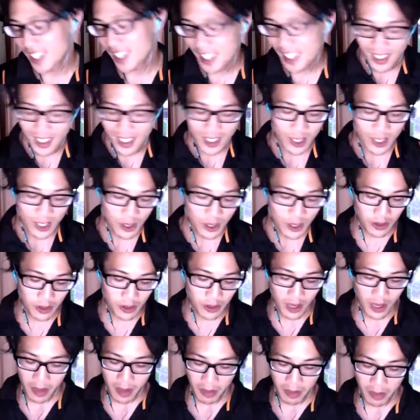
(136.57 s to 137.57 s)

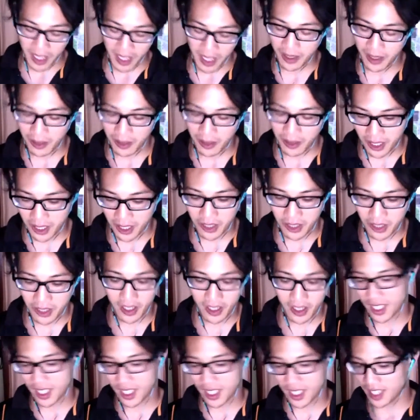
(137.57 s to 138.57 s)
to play in an orchestra,
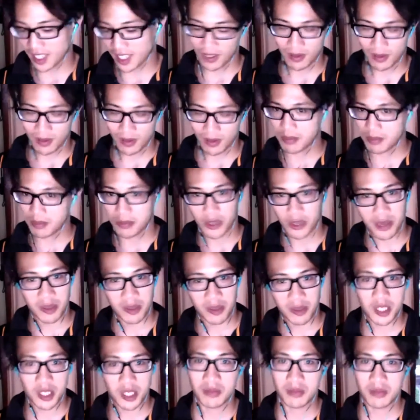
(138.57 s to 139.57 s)
and then I pretty
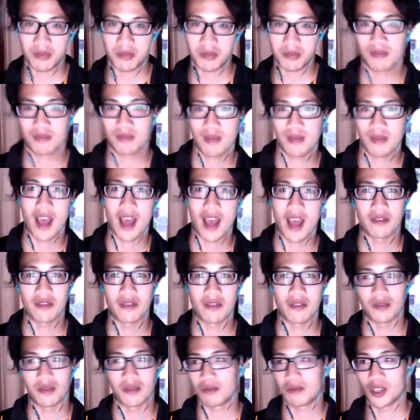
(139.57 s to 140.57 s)
much
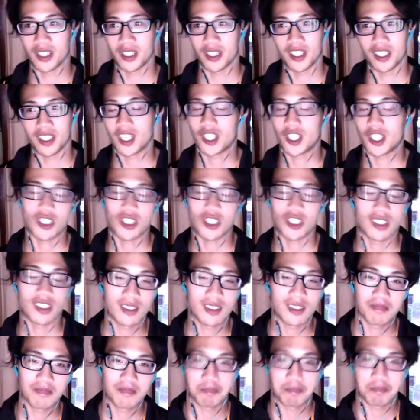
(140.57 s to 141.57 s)
haven't really touched it.
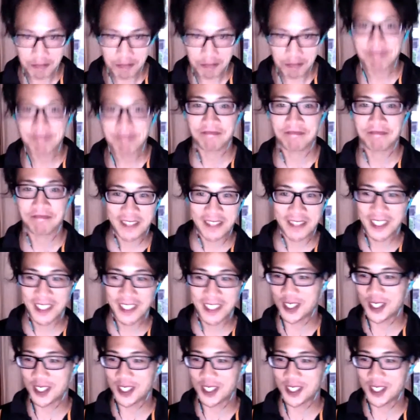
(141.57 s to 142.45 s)
So I